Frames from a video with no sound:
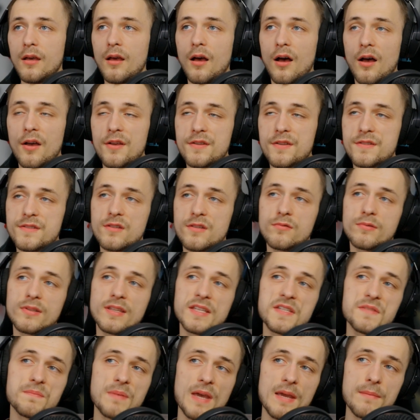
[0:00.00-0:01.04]
Also, with
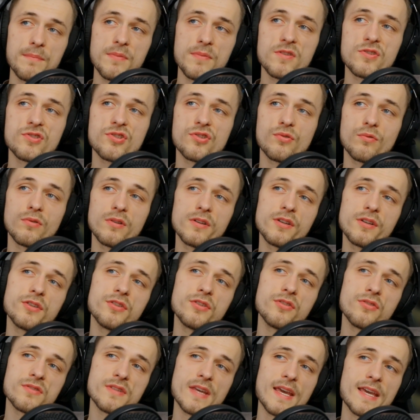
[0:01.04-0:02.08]
these papers, you want to
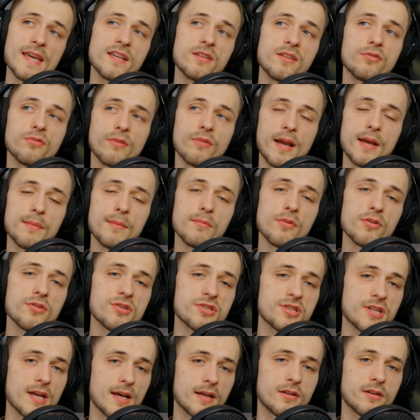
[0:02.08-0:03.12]
use a grammar
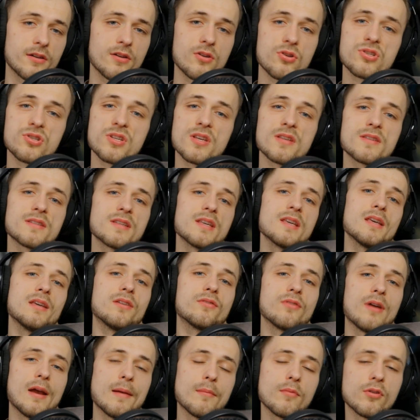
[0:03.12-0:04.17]
checker. Just get
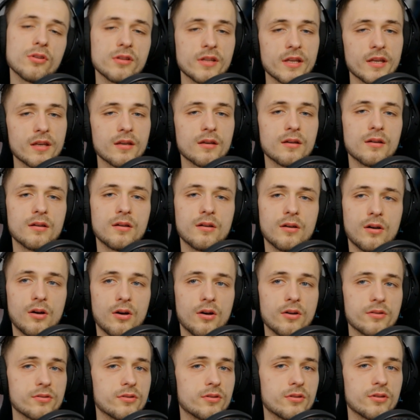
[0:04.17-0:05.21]
Grammarly
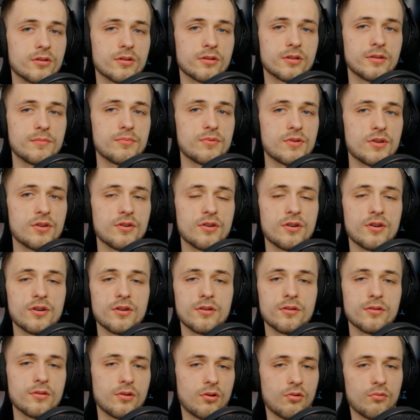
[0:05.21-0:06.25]
on your
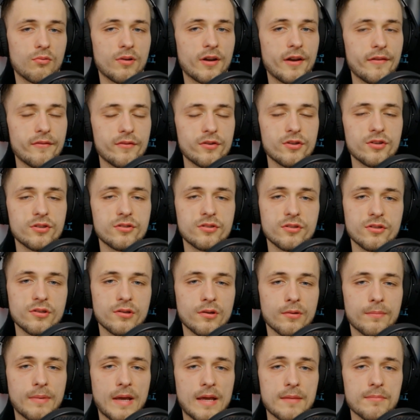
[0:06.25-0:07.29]
computer or whatever you do
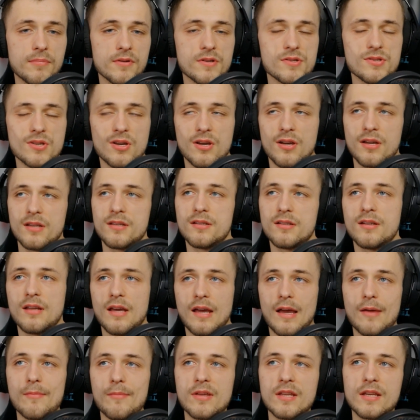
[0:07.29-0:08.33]
your papers on.
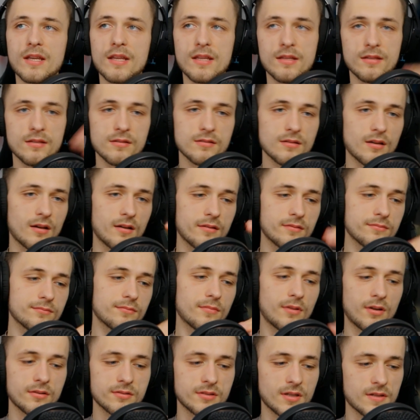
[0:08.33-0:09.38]
I mean, it
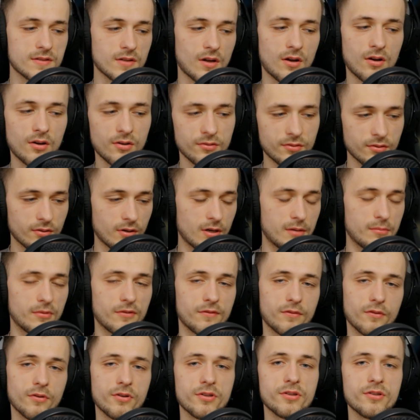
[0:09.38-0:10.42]
does all the grammar
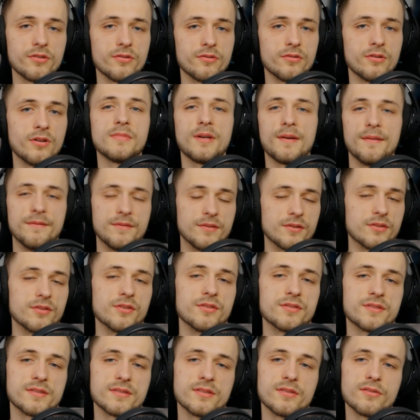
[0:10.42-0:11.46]
for you. If you're
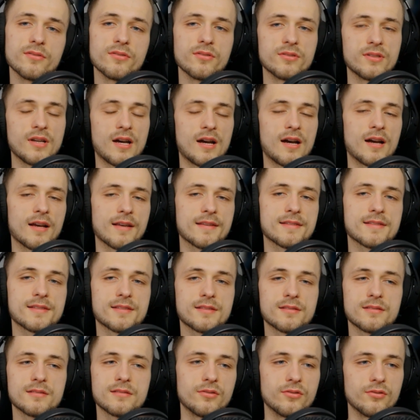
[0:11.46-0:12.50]
using Google
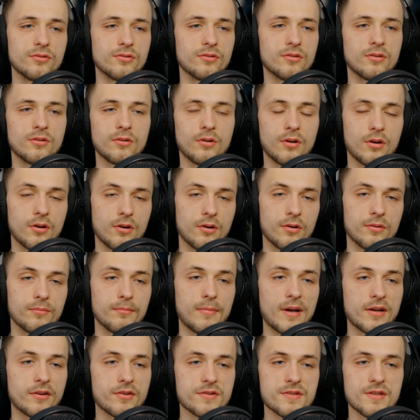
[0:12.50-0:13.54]
Docs, Google or
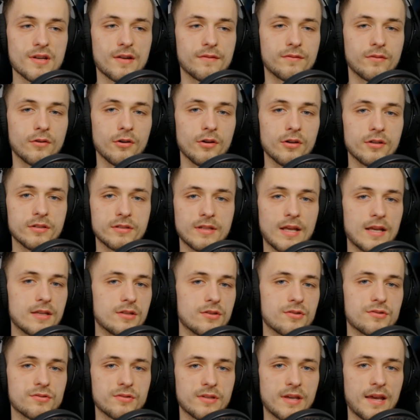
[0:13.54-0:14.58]
Microsoft Word, that
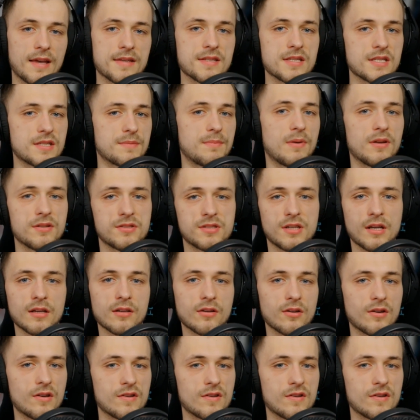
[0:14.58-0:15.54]
usually has a spell checker